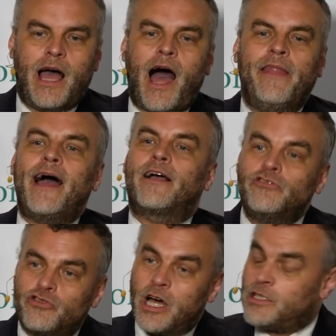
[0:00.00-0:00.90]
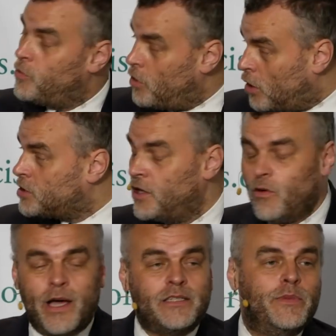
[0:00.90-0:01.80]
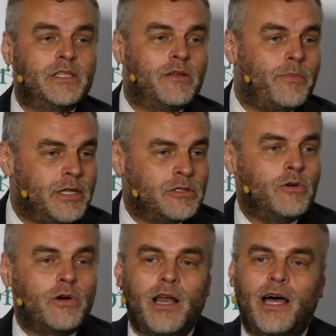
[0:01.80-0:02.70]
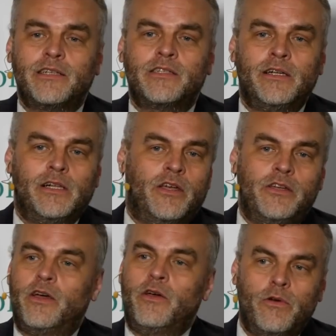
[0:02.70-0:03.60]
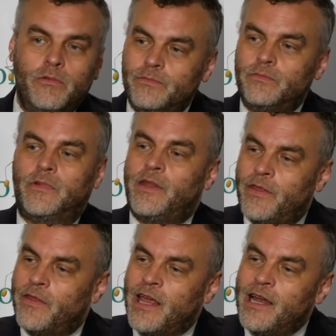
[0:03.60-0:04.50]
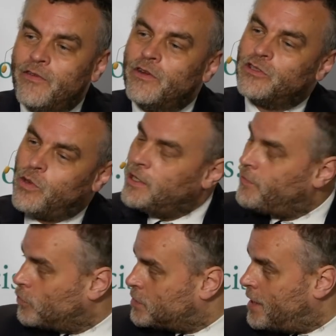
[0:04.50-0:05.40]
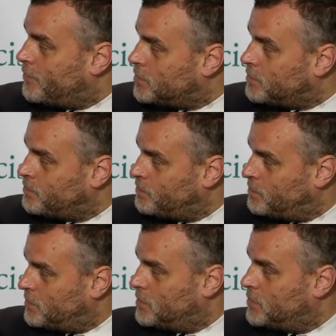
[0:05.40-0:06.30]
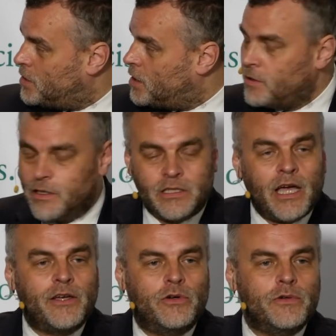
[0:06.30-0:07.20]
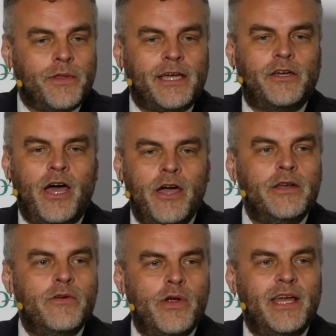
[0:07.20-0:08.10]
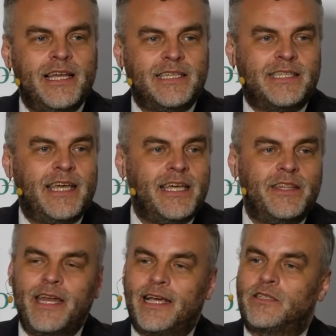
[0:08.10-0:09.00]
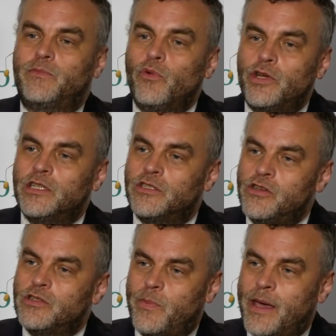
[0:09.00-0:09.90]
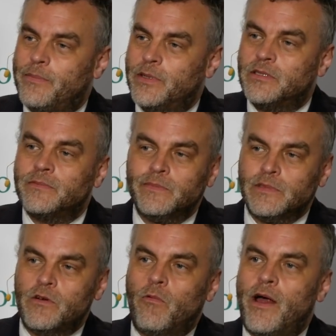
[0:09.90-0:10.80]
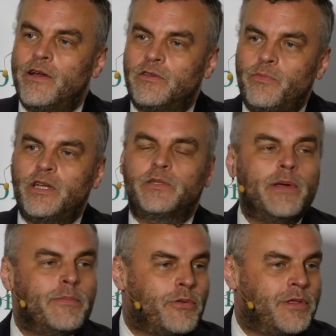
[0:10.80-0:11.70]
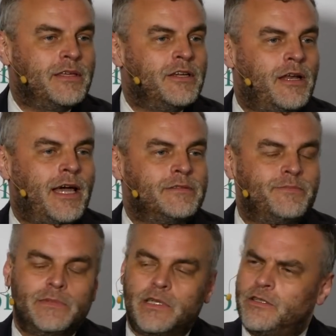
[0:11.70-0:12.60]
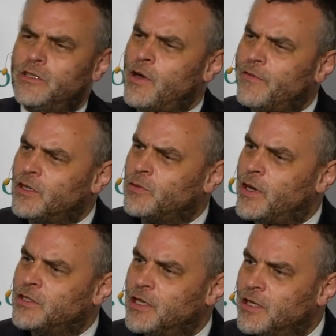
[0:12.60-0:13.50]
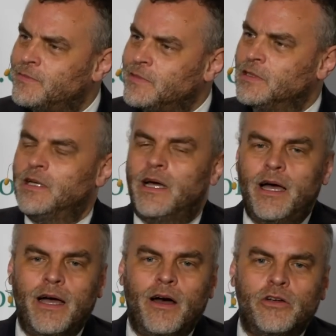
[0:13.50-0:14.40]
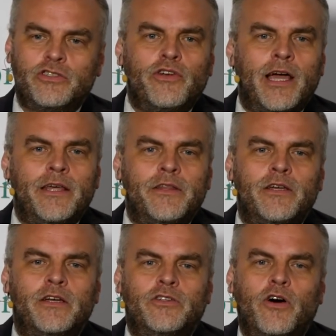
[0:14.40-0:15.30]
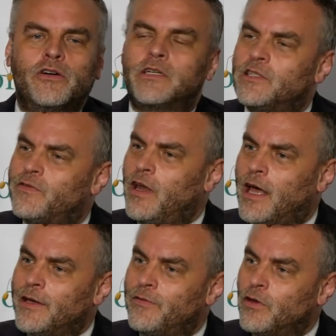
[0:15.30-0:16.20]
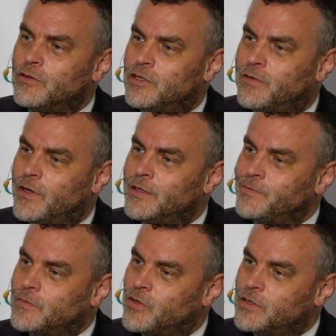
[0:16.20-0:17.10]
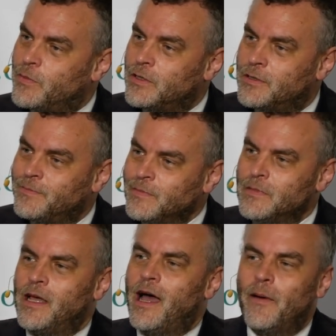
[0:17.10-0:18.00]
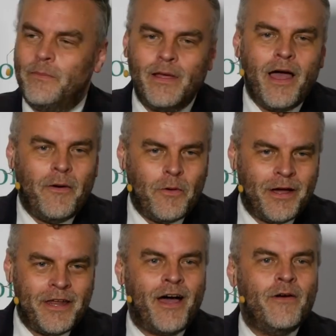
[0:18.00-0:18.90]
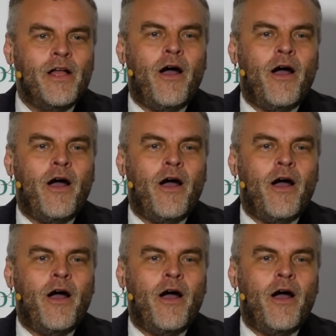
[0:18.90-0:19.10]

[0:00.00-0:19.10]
And that contrasts with a lot in the Westminster political class, you know, who they live on a 24/7, you know, cycle. They can only really see the next morning's newspapers, whereas the British people think, you know, like, did you have the expression in Australia that a dog is for life, not just for Christmas? you know,